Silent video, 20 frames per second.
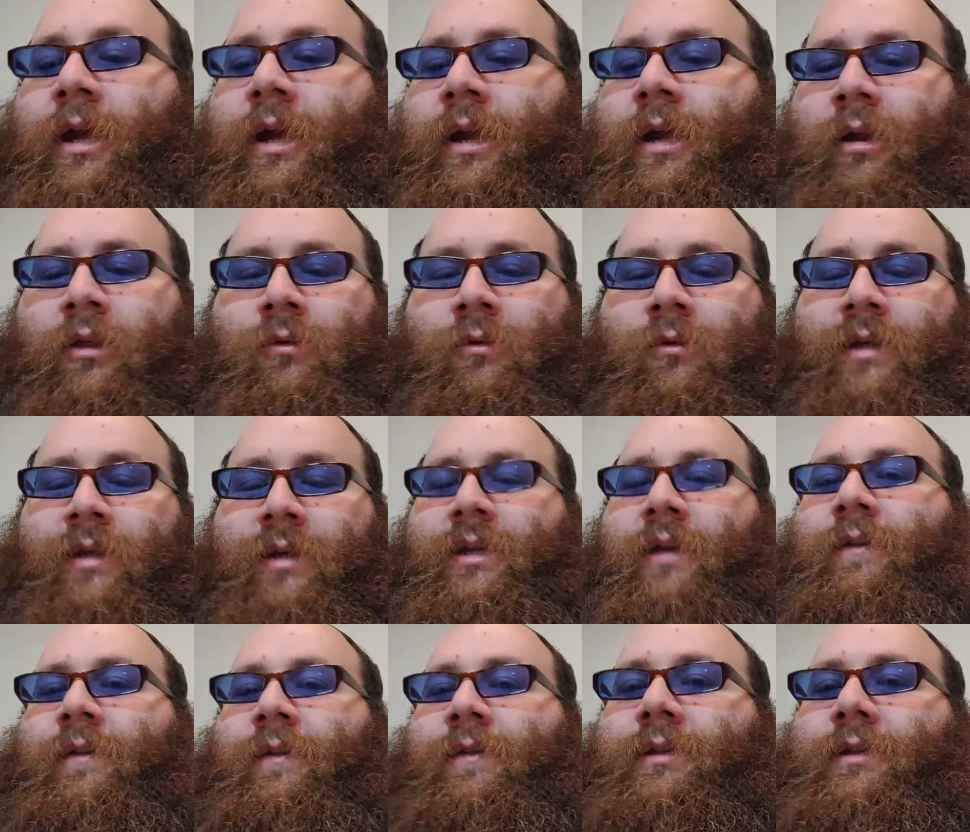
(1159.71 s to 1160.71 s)
Otherwise, I have
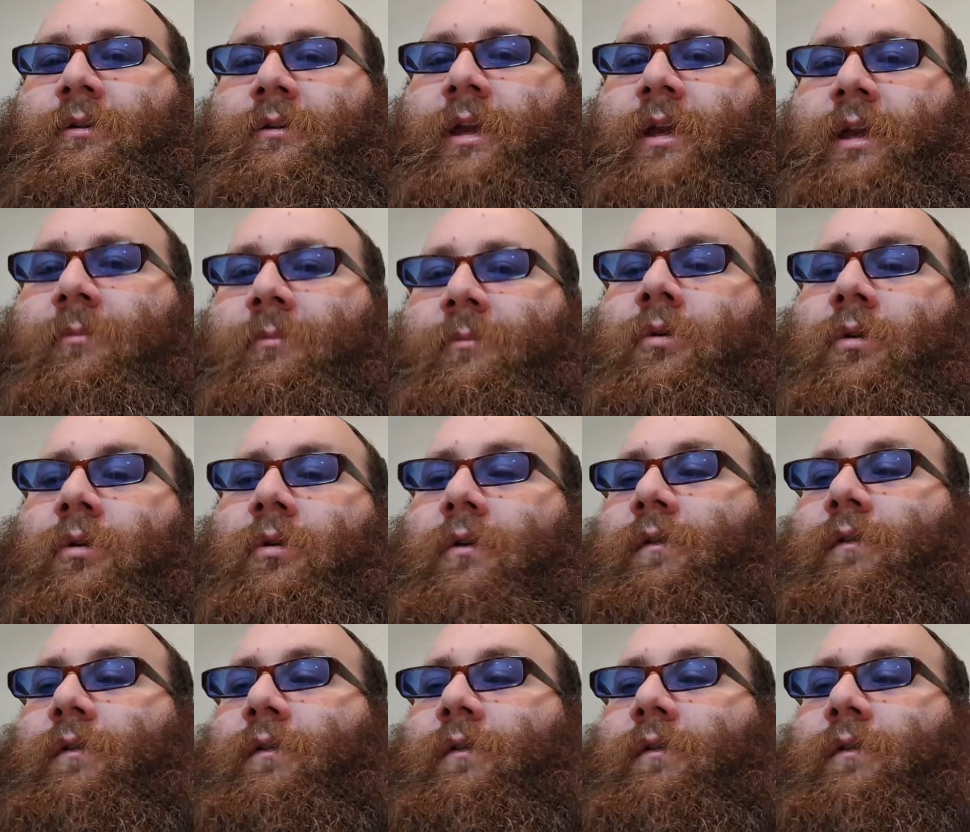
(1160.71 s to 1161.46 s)
every single game ordered from